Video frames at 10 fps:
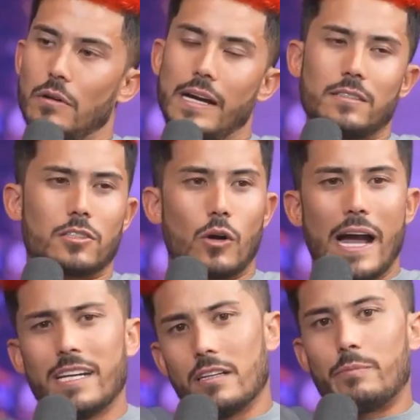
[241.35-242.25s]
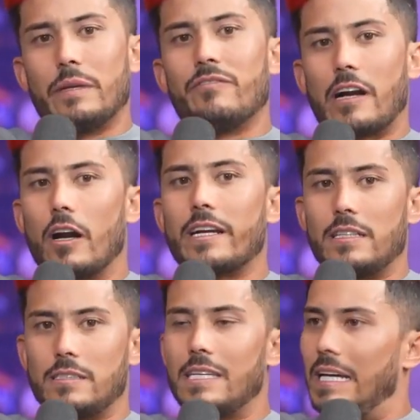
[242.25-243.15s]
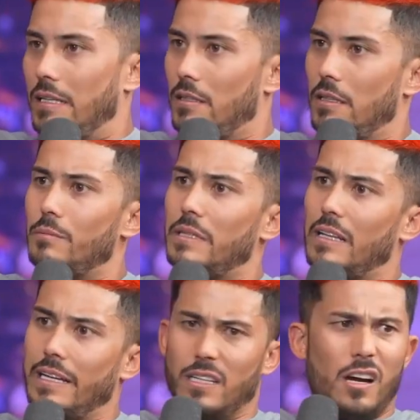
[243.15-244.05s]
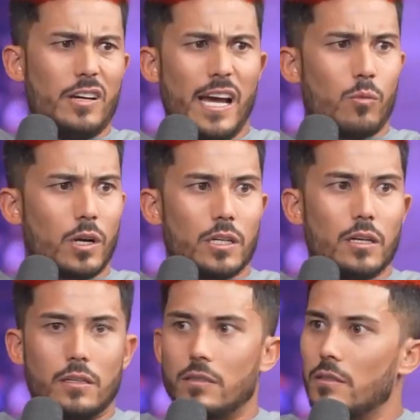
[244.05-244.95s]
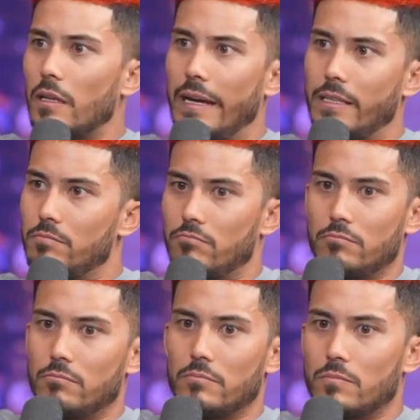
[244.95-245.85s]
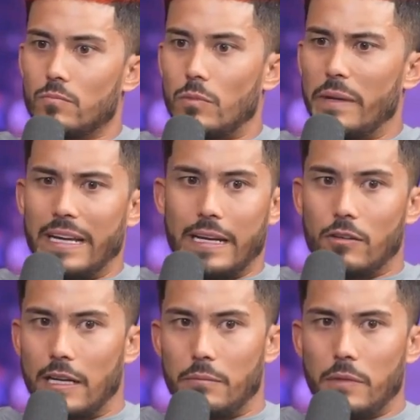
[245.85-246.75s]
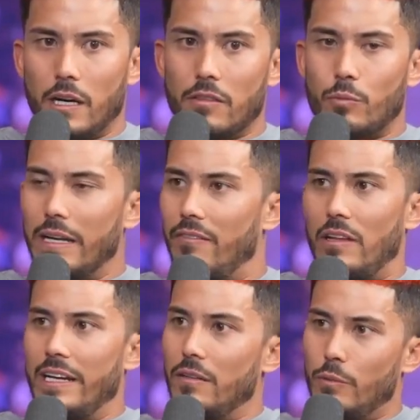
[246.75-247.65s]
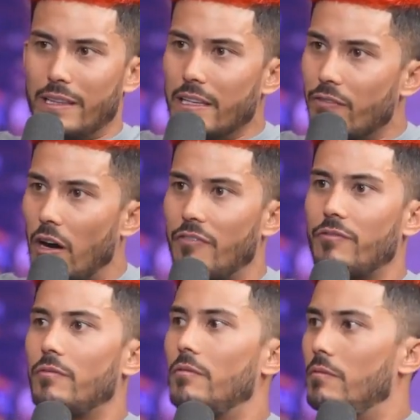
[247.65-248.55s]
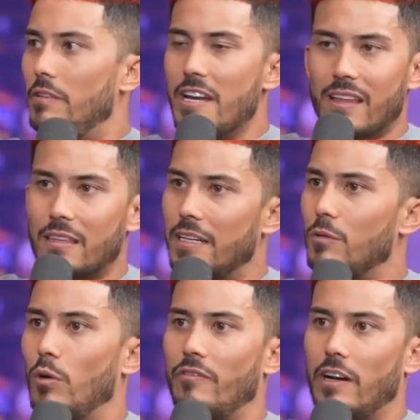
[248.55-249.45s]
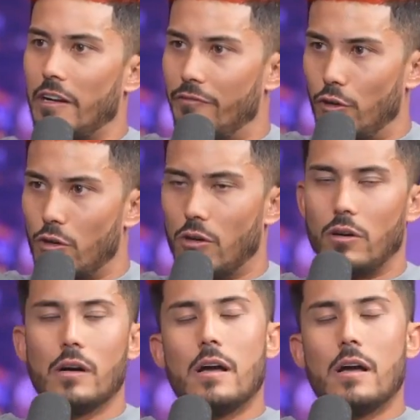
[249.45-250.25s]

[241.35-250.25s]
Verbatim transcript: Right. So I could have been very content and been like, oh yeah, we're good. Like we're making $8 grand a month. We have like, we live off nothing. We're very frugal.